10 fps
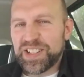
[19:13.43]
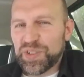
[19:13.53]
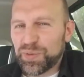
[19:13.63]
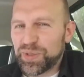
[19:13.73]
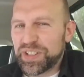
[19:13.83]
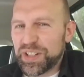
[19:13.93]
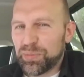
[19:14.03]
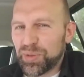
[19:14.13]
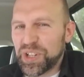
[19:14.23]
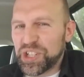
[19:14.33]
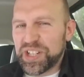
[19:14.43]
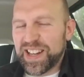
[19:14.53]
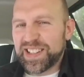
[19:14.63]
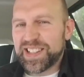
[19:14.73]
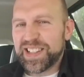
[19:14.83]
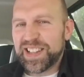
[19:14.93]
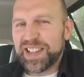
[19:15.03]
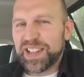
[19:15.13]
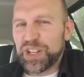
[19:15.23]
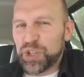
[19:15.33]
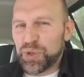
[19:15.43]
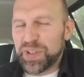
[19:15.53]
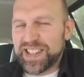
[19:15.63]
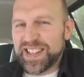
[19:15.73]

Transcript: I just really appreciate who he